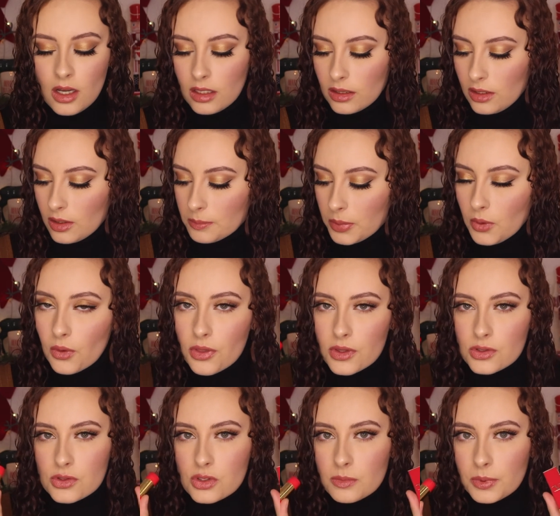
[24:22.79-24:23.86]
They're both
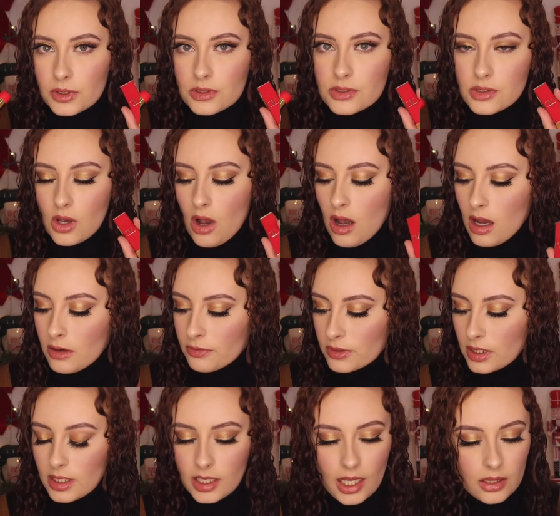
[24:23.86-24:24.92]
super soft,
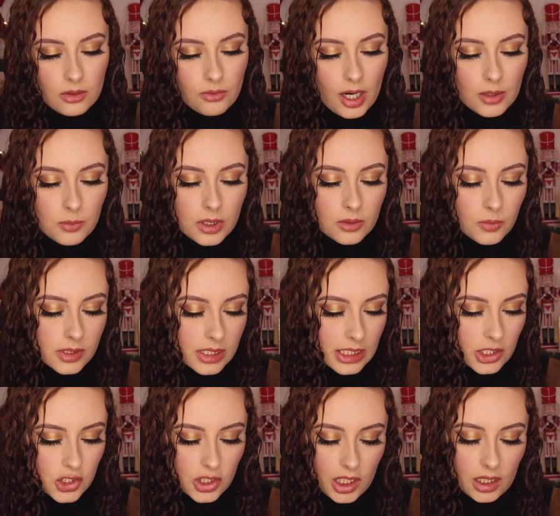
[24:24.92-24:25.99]
and the red one wasn't
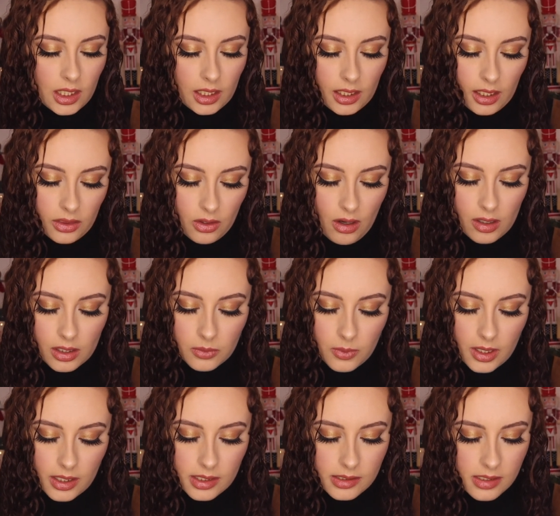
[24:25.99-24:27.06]
the shade like I thought it
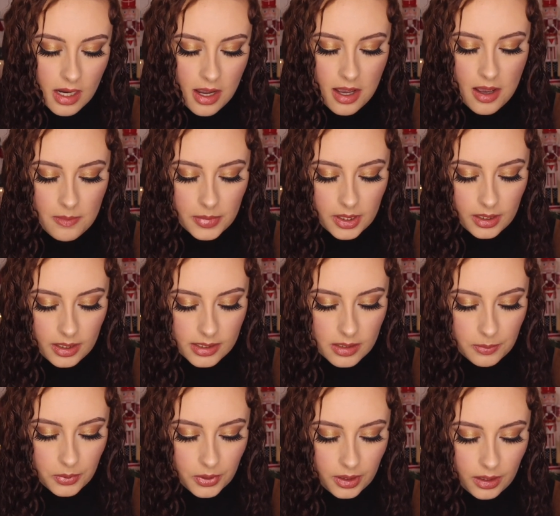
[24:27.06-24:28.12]
was, but it is a
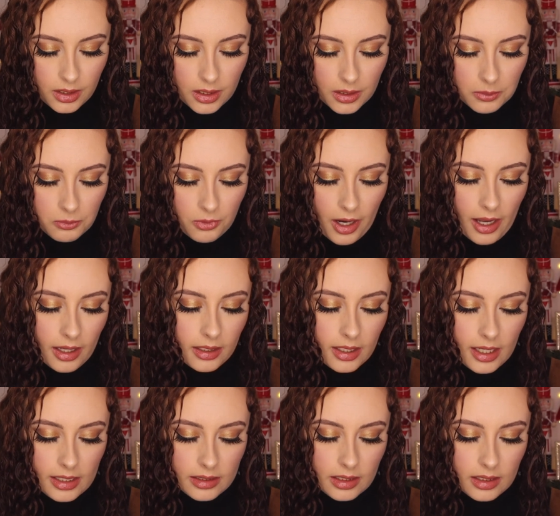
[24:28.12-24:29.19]
pretty good red,
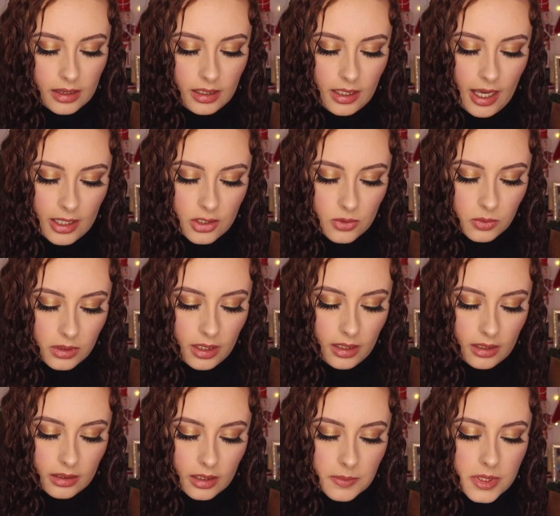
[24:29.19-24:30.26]
and like the actual
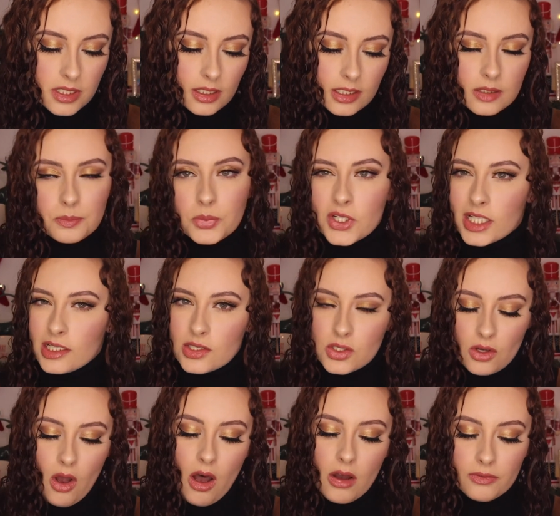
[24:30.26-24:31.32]
like lipstick is pretty
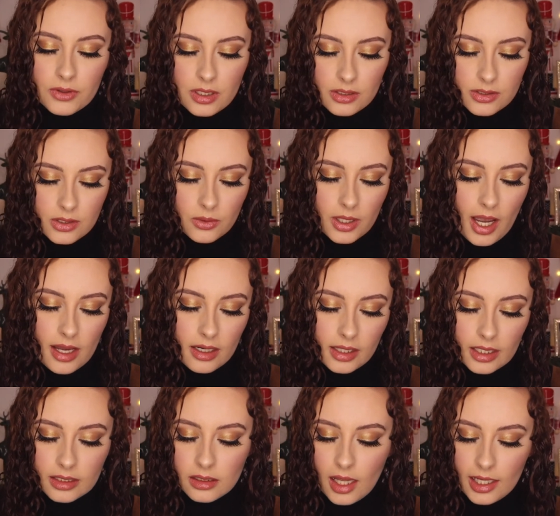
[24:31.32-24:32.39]
soft, so it kind of
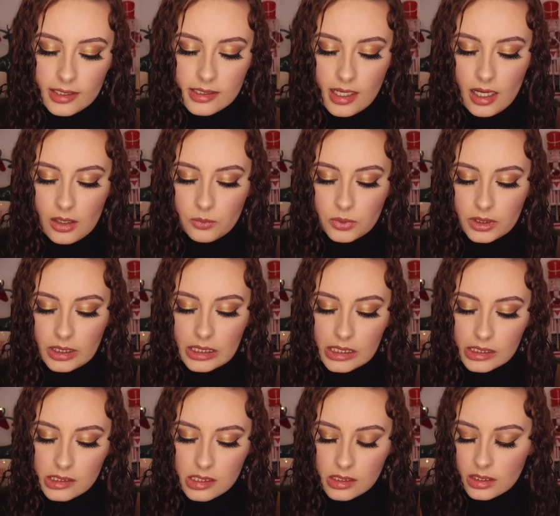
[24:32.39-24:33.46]
like glides on really
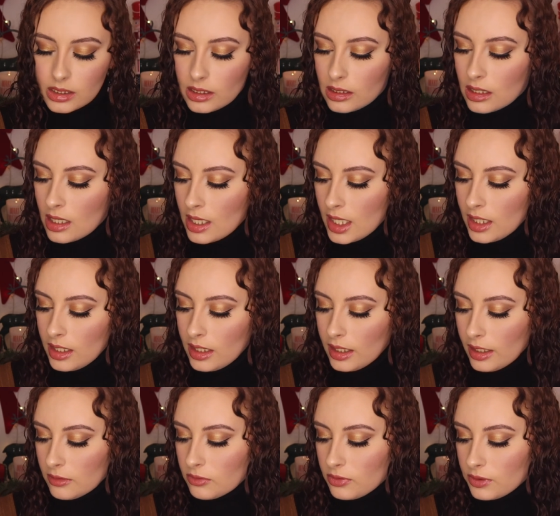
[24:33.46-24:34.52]
easily
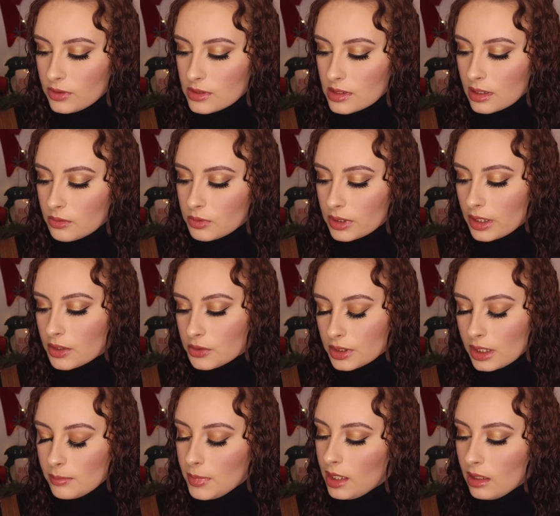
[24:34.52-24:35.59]
and feels like really
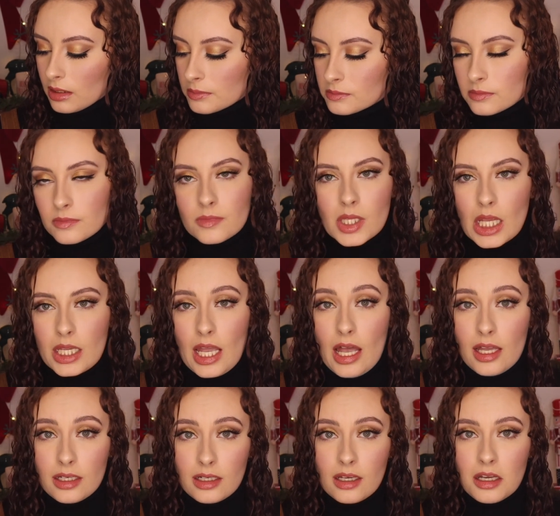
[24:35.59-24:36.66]
creamy.
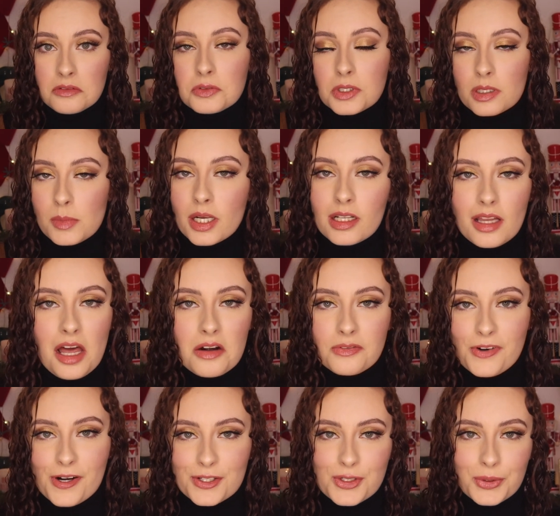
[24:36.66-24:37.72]
Again, I've already made a lot of
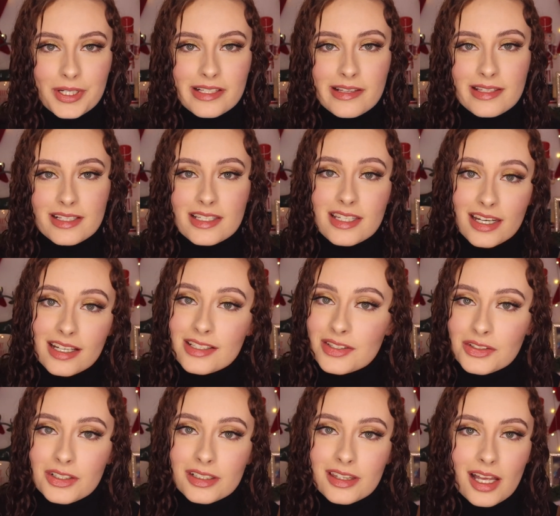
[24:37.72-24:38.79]
wrong choices in today's
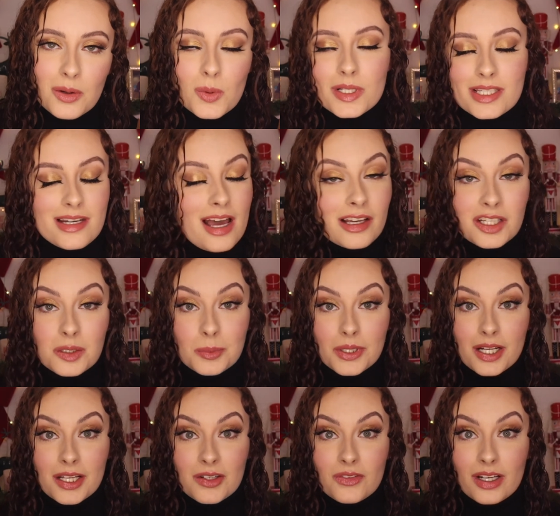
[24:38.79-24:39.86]
look that I was not going to put
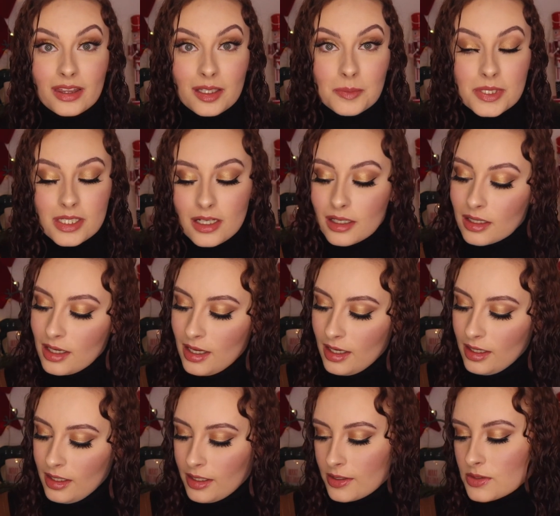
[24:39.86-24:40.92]
on a red lipstick,
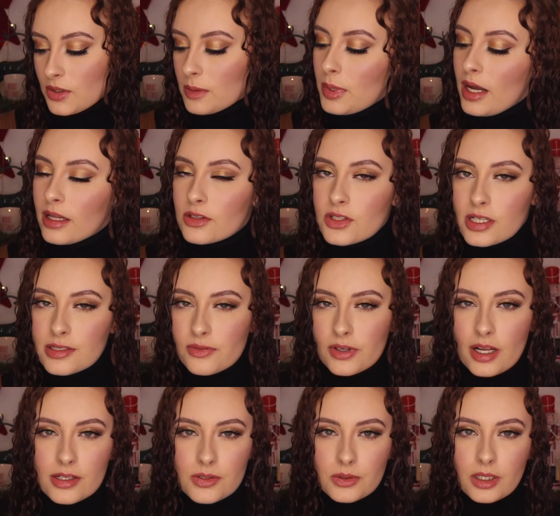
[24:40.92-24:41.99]
so I apologize for
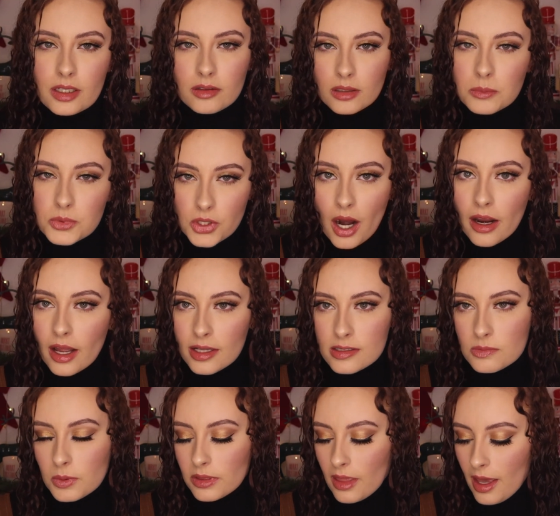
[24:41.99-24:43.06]
not doing like lip
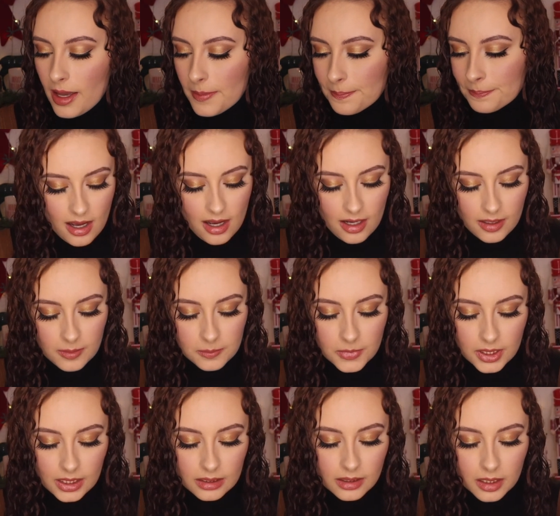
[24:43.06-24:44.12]
try-ons with that.
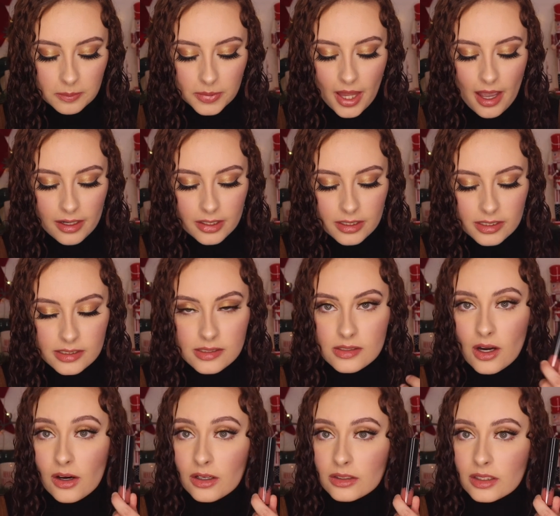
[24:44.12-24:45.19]
The lip lacquers
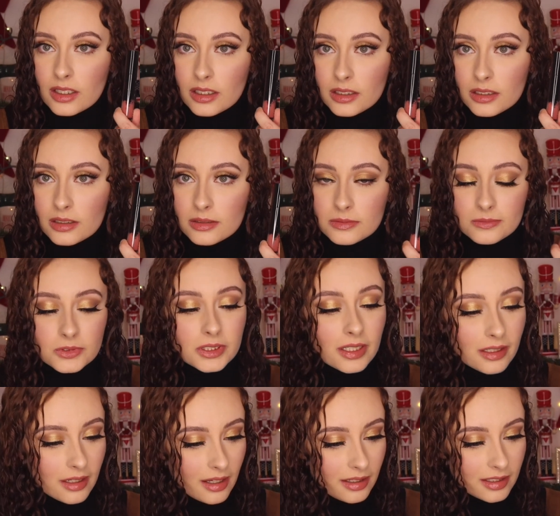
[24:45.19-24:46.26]
are like
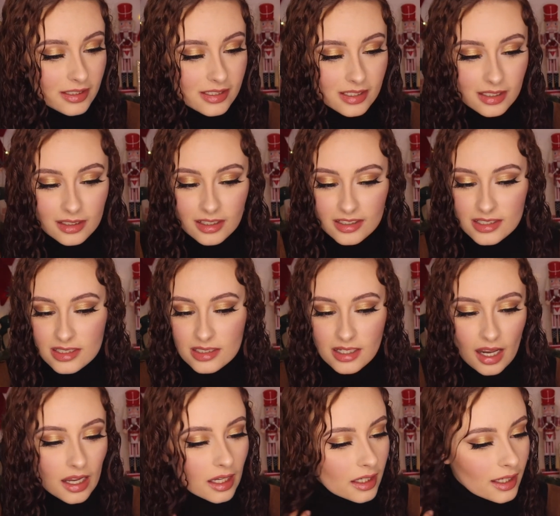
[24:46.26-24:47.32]
really nice. Like it's
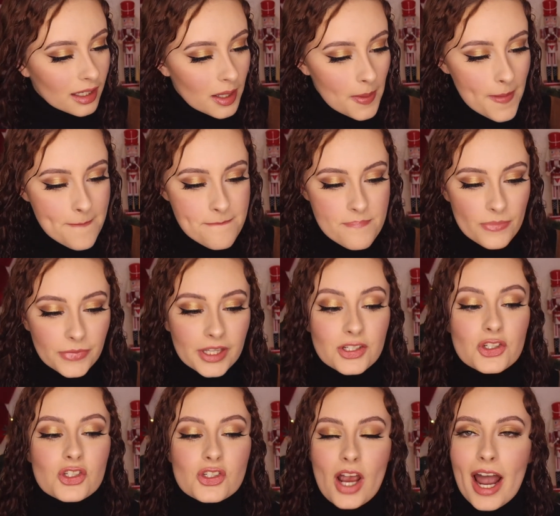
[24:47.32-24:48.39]
staying,
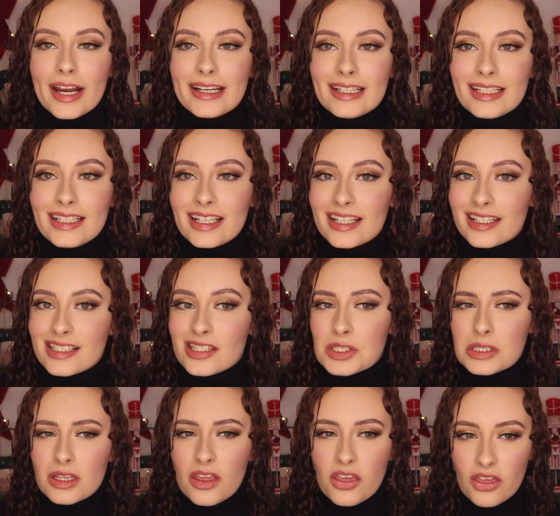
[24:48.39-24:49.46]
it's shiny, it is
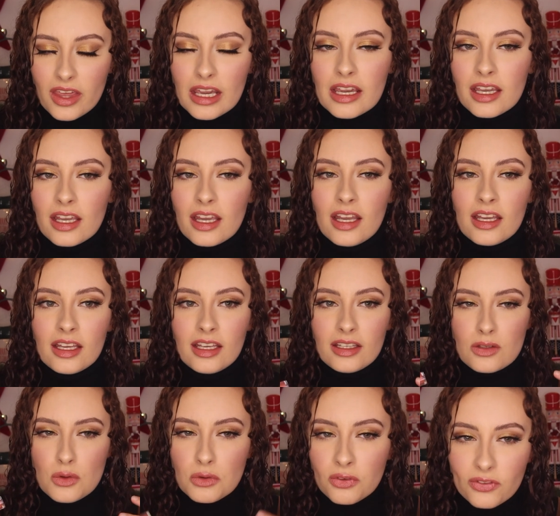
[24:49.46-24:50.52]
thick,
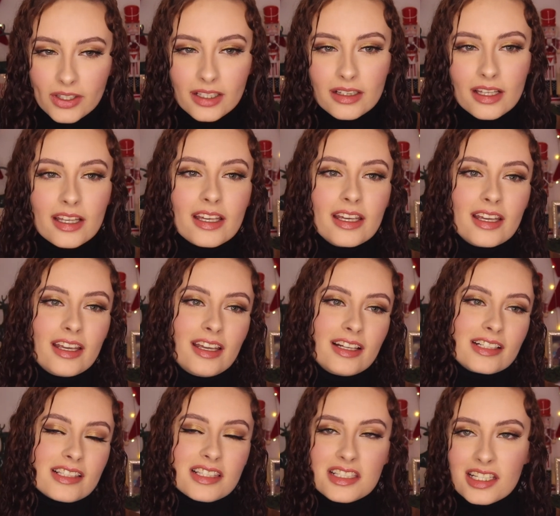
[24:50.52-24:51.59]
you feel it, and
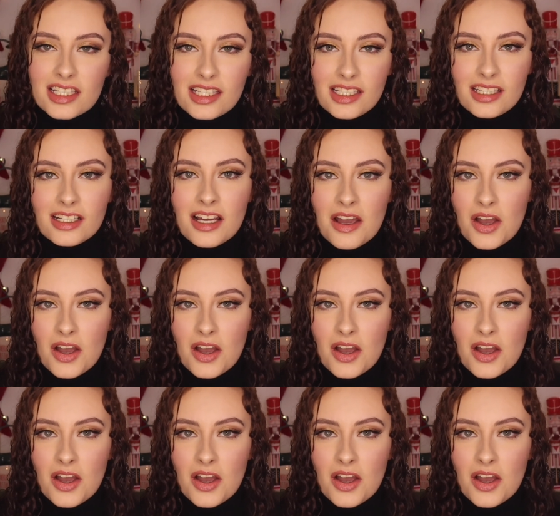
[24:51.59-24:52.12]
it's sticky.